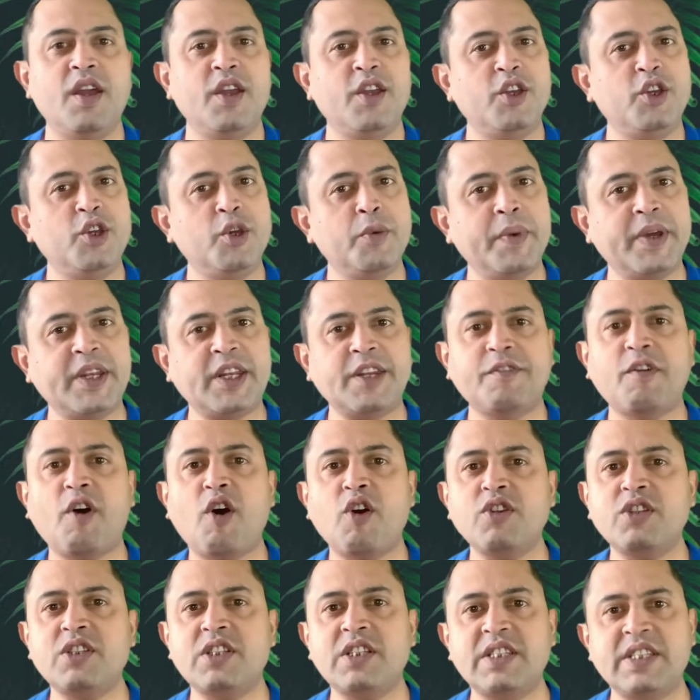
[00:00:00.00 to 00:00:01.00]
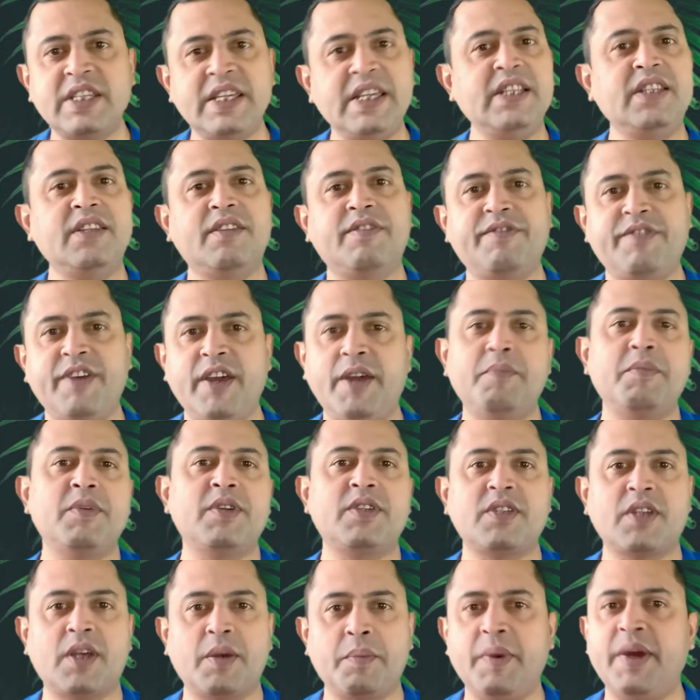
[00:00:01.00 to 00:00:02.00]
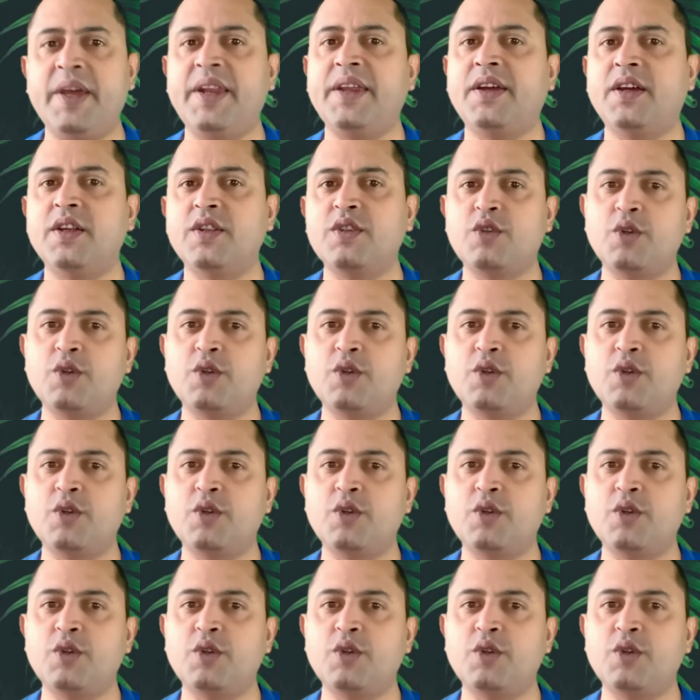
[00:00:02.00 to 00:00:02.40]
You might have all seen the famous American